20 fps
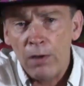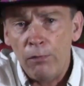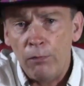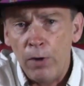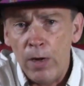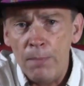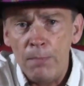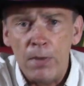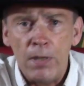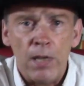
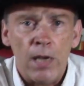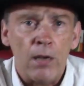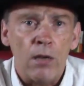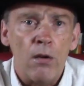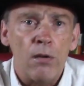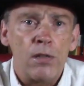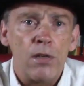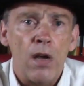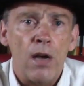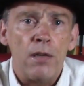Friedman then
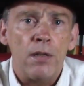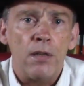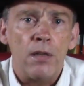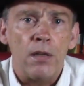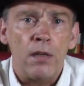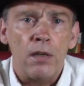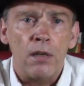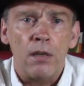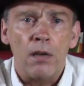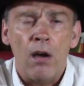goes on
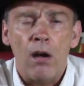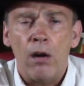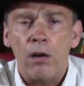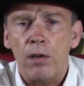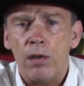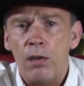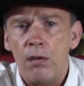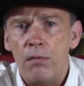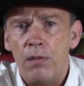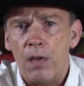to
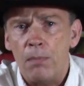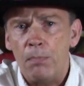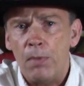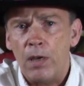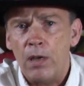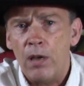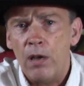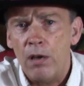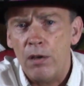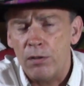argue that
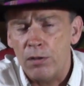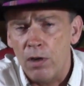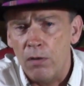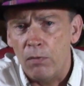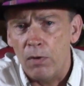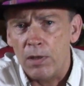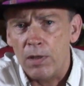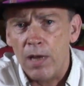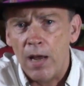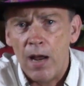because
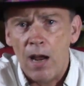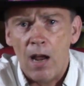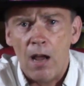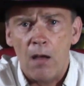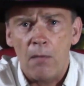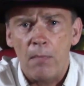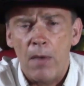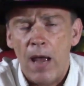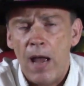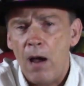over
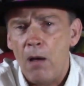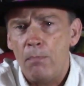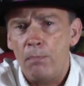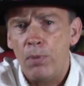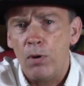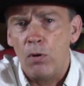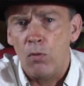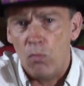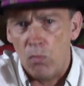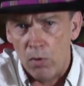time
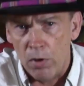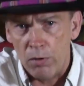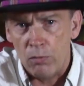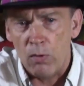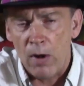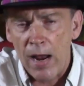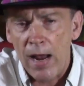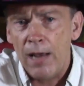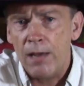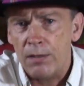output would
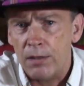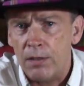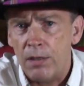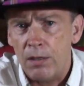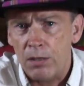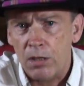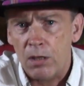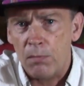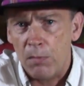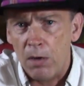rise in
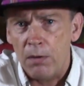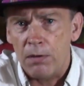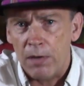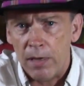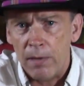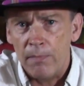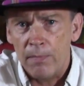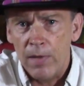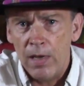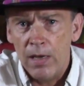this
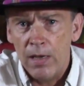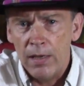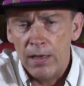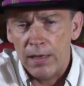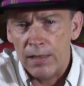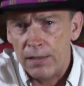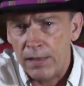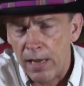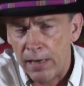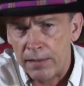community
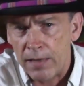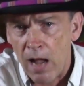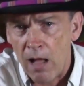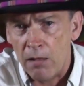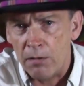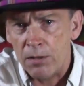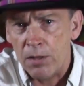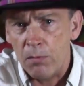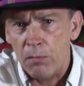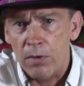as
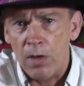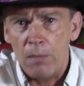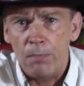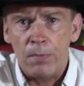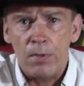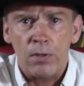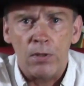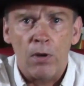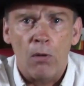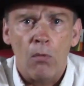technology went
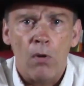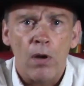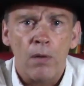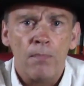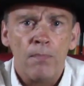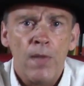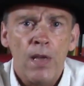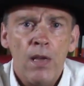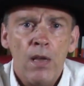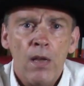up and so
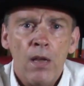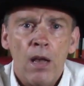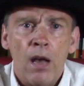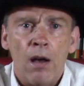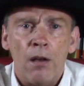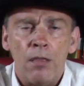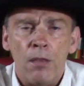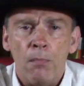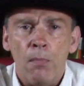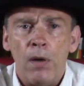on,
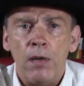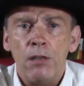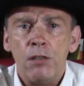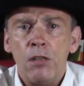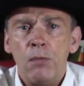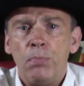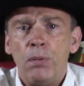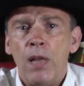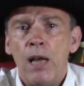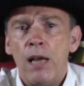uh, the money
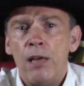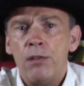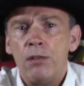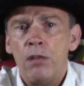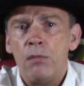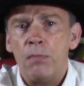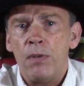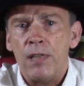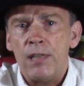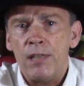supply
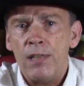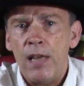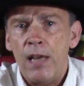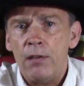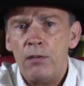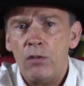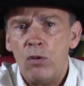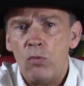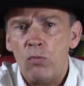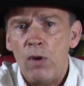should be
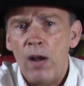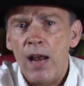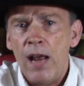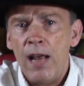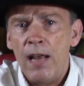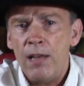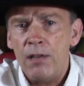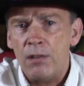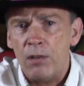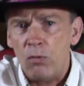set to
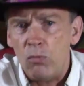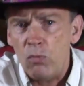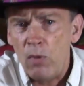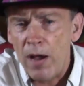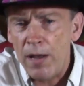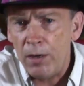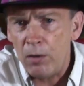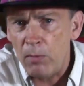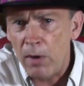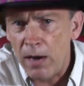rise at
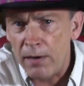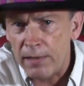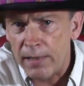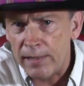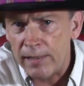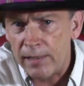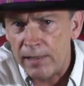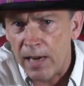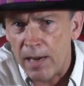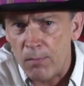right around
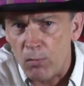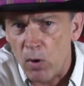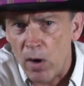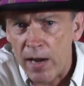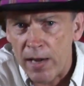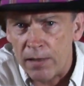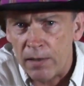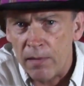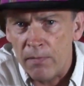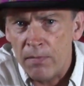that same
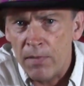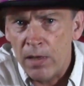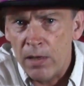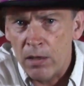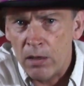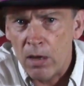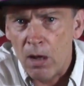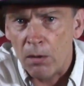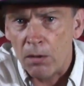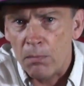rate,
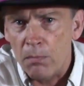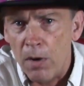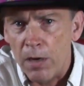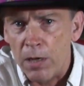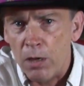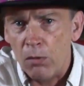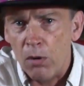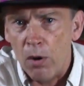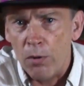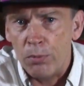called a
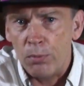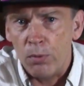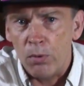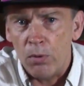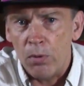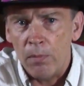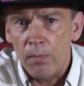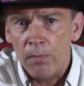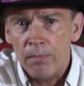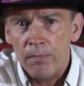money growth
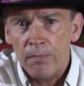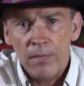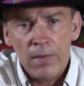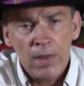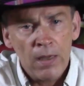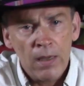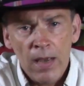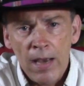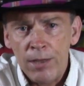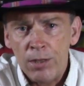rule.
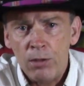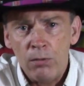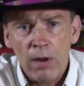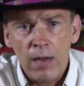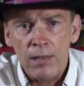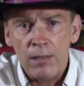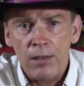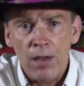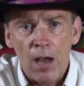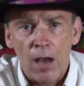That's
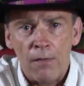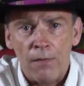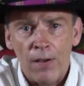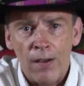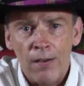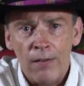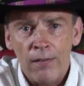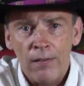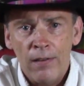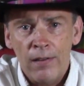great stuff,
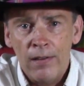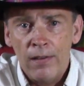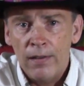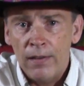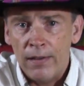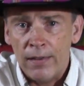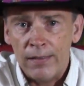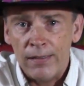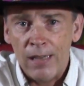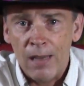huh?
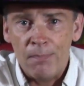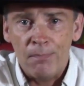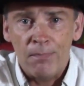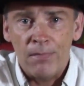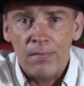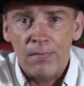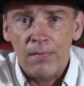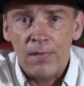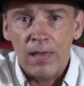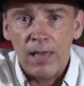
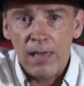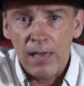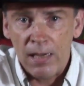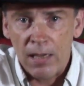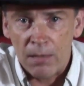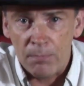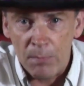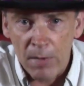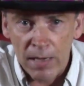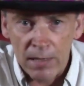Except he
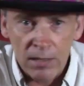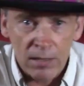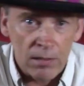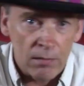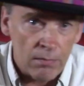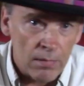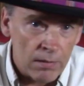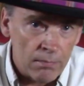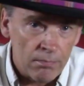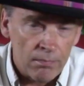
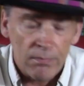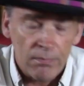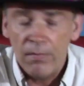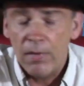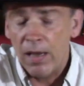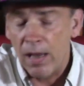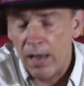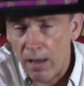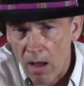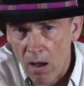commits
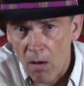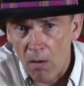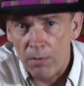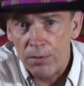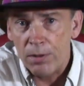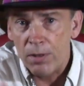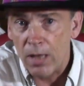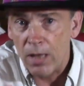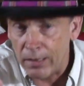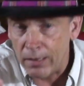
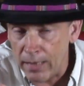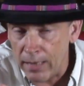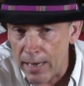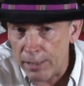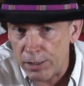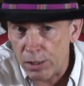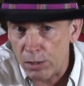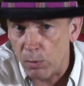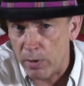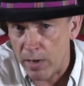at
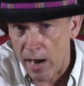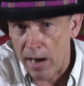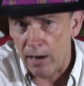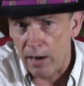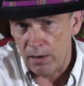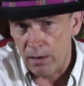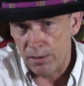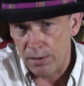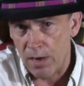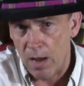least three
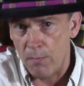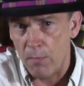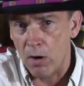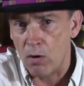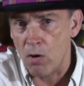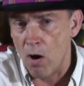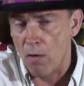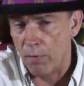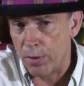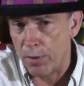errors. I'm going
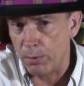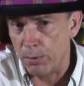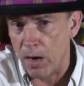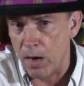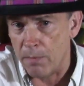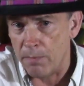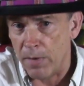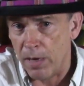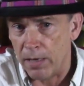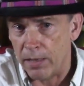to go over three
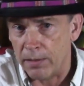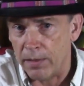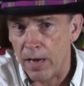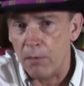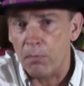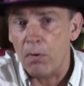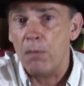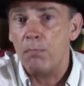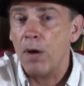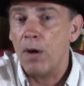of them here today.
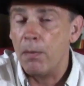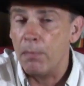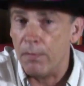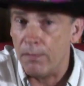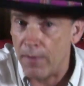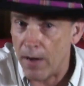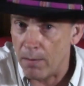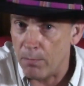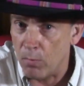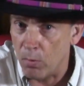We can probably
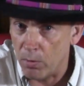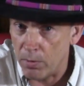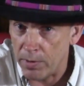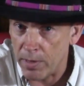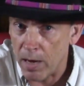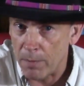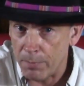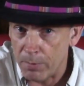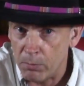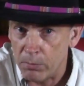find more than
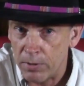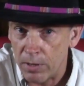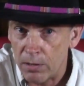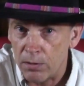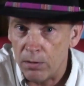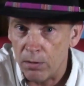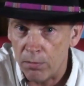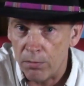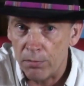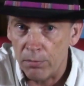that, but we'll
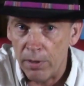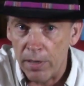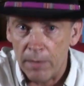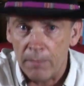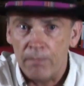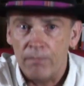just do three.